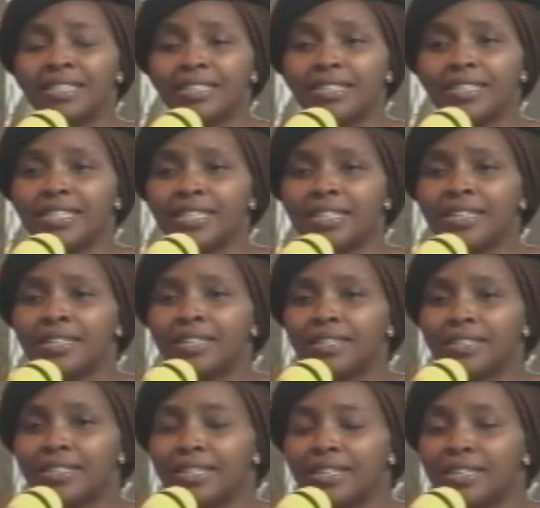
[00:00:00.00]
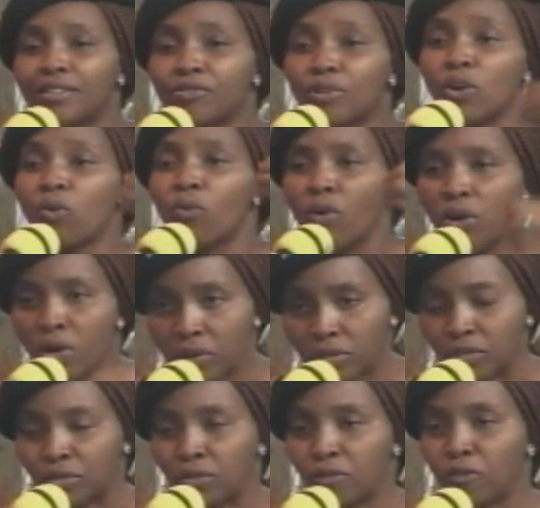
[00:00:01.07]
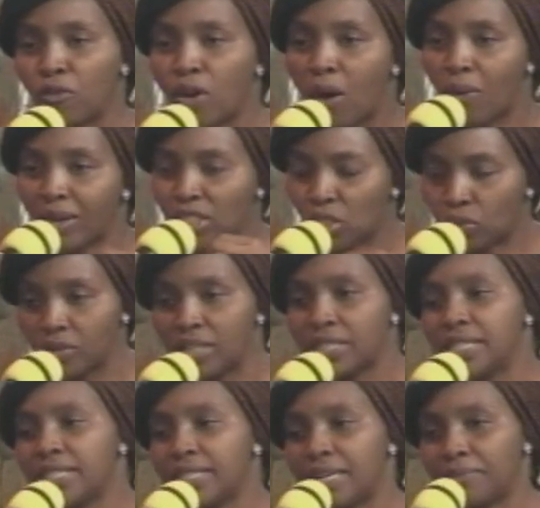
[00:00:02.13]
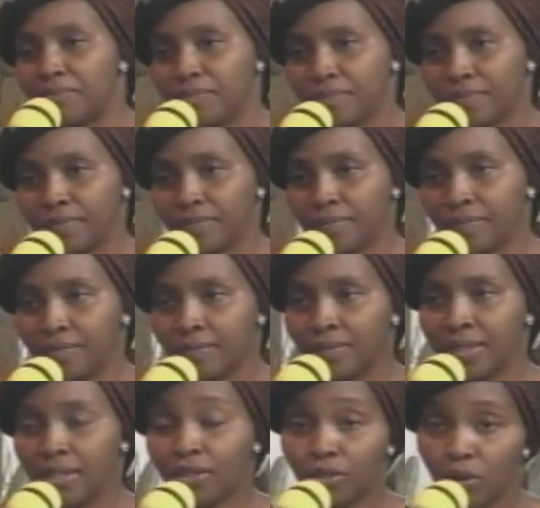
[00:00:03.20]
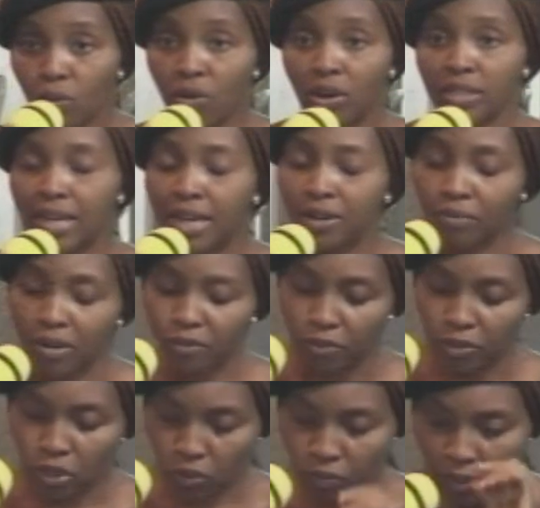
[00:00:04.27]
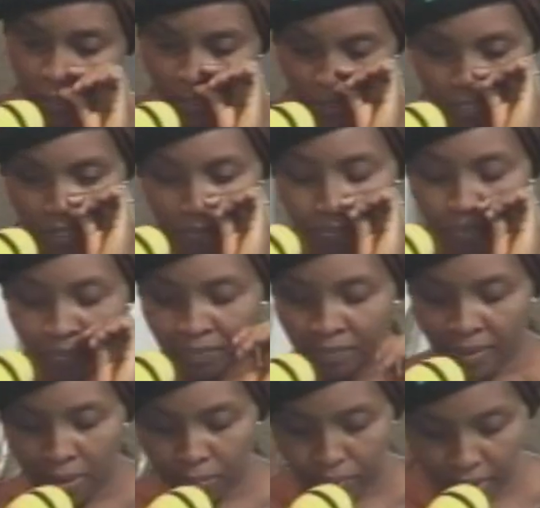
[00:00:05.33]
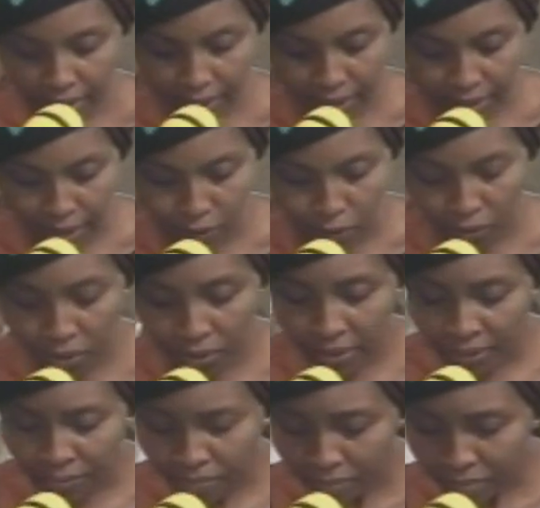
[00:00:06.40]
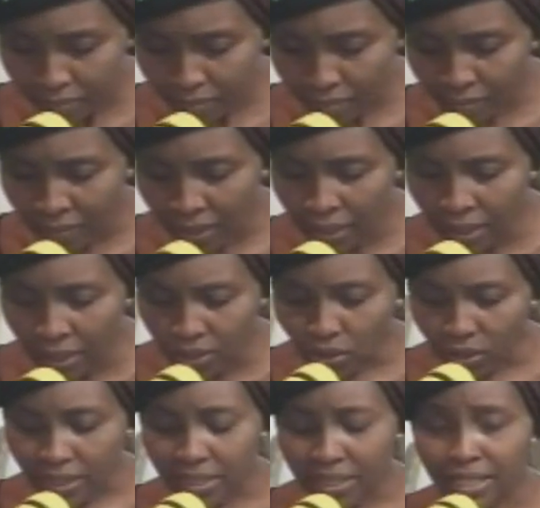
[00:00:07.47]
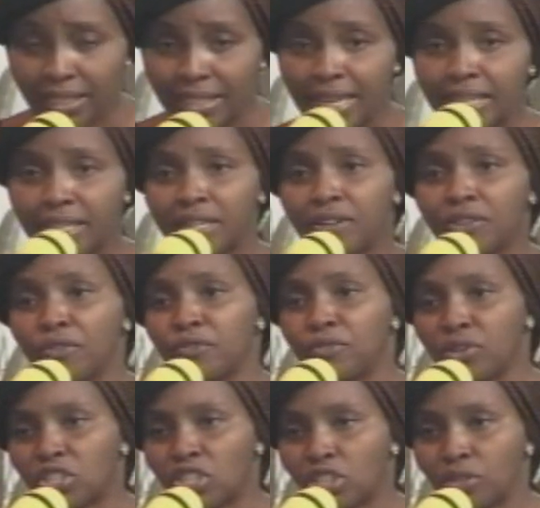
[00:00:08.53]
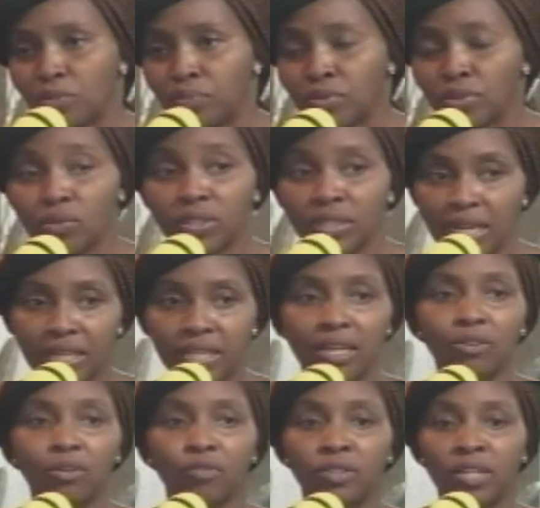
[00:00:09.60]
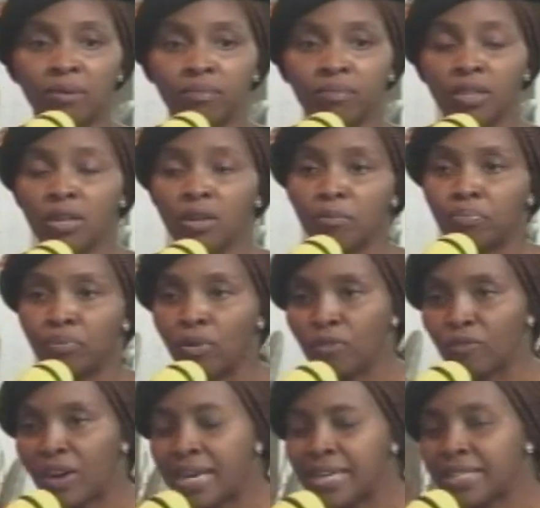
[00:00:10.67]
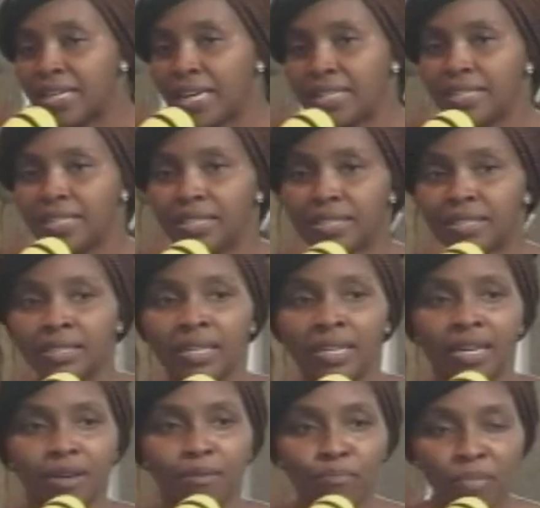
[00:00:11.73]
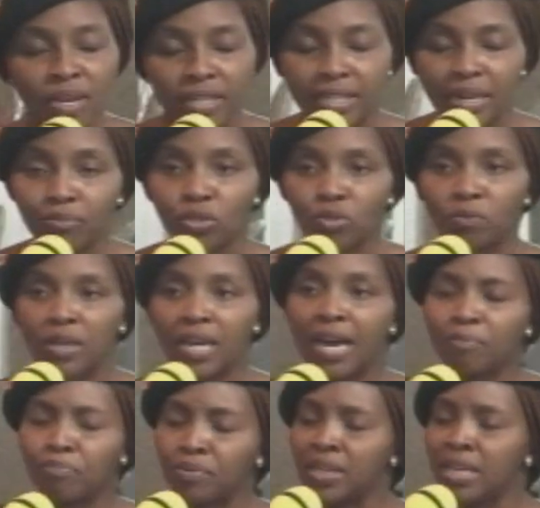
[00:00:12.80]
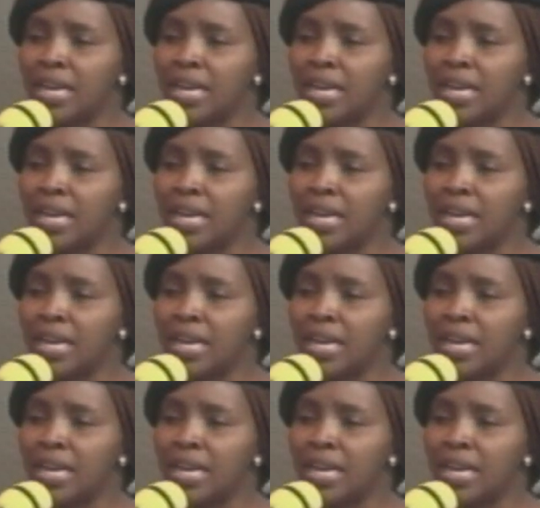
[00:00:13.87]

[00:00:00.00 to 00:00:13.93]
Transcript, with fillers: the reward for our training them. Reward I am for training them. Praise the Lord. So take care of your sheep. So take care of them. Provide their needs, make them to be happy.